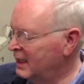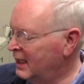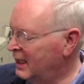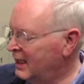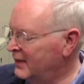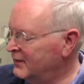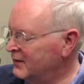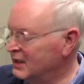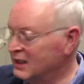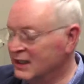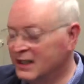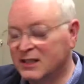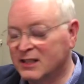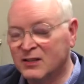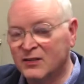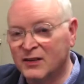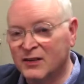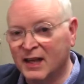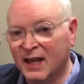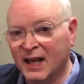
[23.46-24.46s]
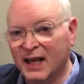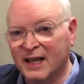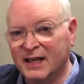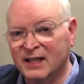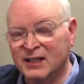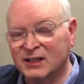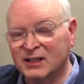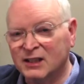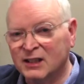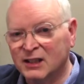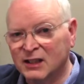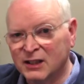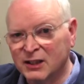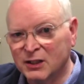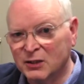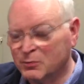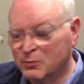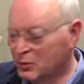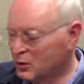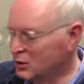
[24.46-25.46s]
And the lens of the eye is
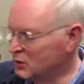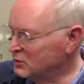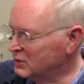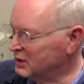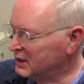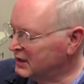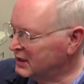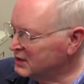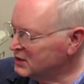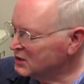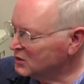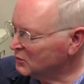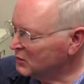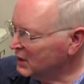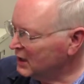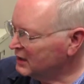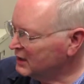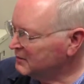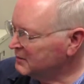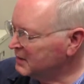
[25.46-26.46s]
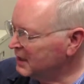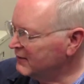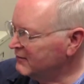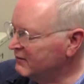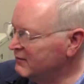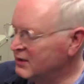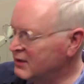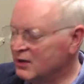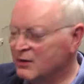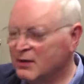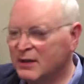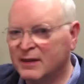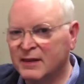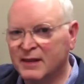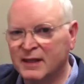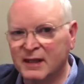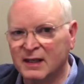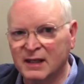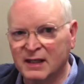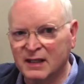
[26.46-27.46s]
clear protein surrounded by a very
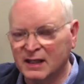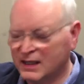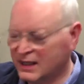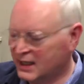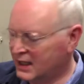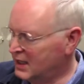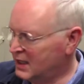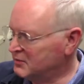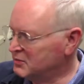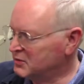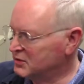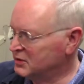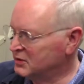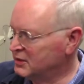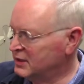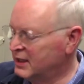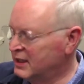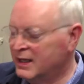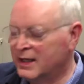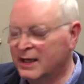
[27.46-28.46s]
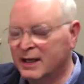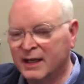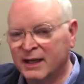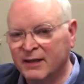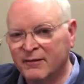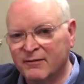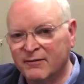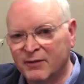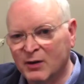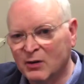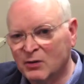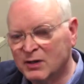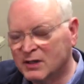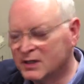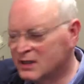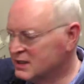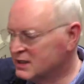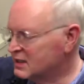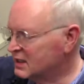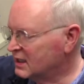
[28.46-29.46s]
thin little capsule. It
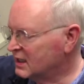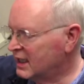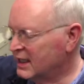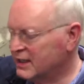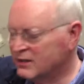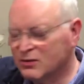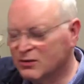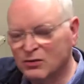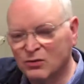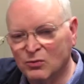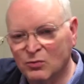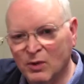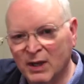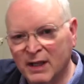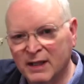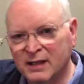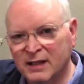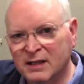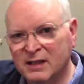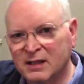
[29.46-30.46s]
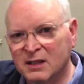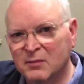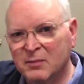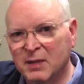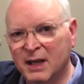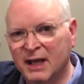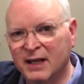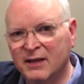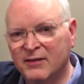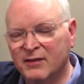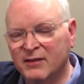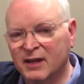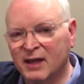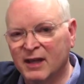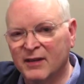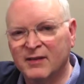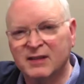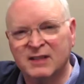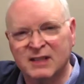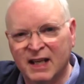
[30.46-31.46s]
focuses the light to the retina in the back of the
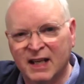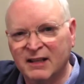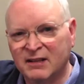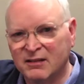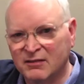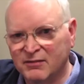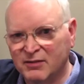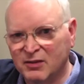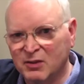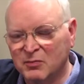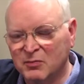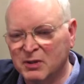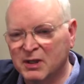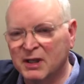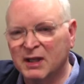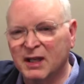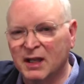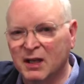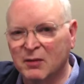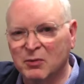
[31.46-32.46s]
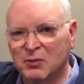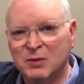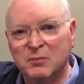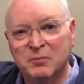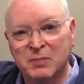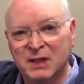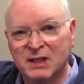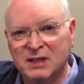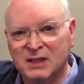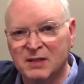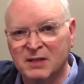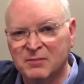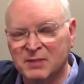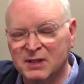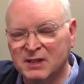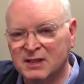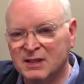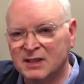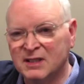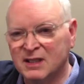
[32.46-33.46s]
eye that's like the film in a camera. It picks up
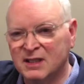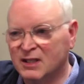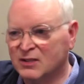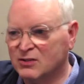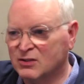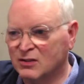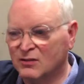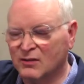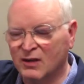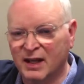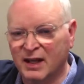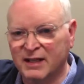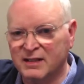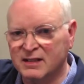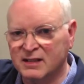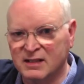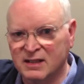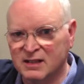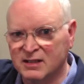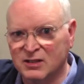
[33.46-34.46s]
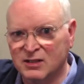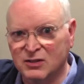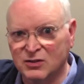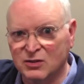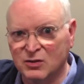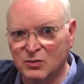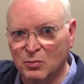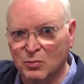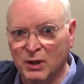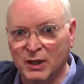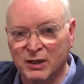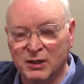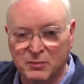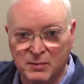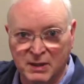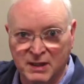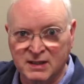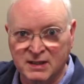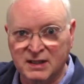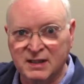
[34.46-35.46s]
the sensation of light and sends it to the brain. You
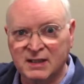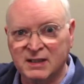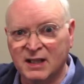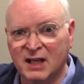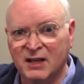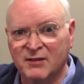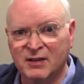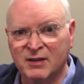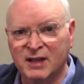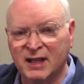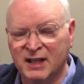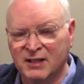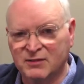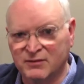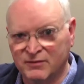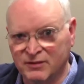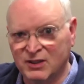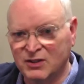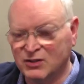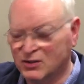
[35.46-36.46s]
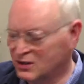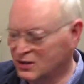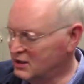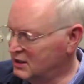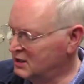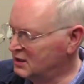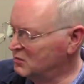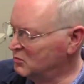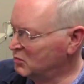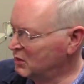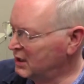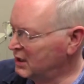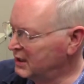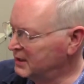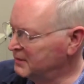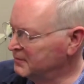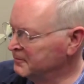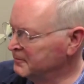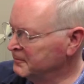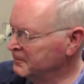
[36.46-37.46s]
make sense out of it as vision in the brain.